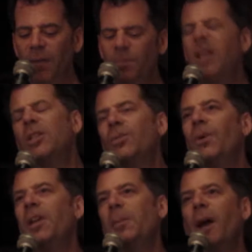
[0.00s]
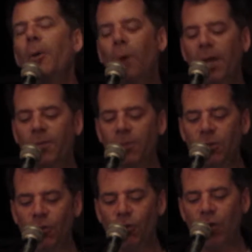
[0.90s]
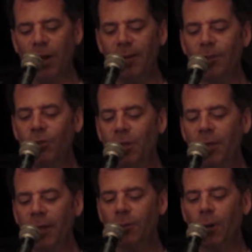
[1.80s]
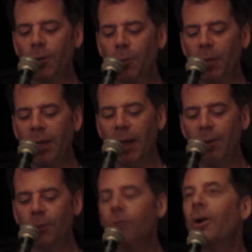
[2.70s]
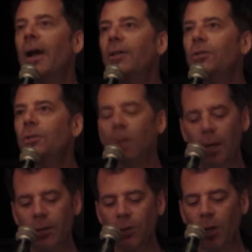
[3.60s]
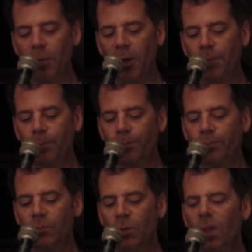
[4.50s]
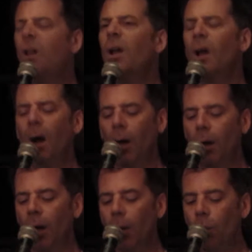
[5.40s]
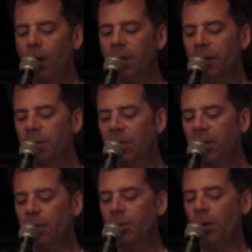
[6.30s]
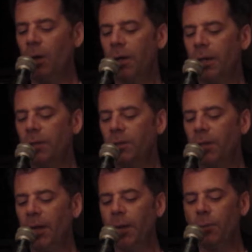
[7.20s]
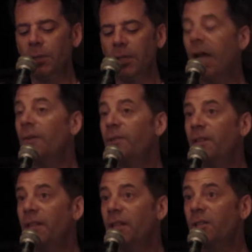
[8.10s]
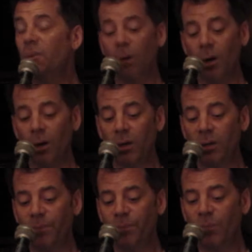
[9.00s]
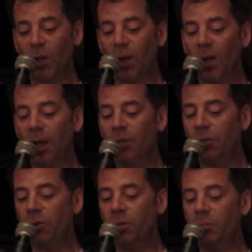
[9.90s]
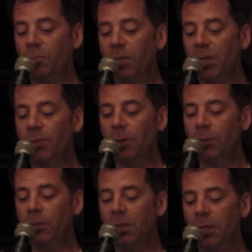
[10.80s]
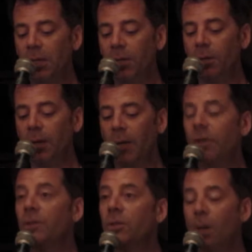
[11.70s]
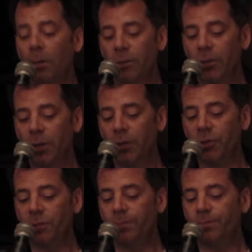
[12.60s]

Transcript: It's funny, my wife is jealous. She thinks Dr. McAllister has designs on me. I wanted him to keep talking so that I wouldn't have to think too hard. I still couldn't believe I was sitting here having this conversation.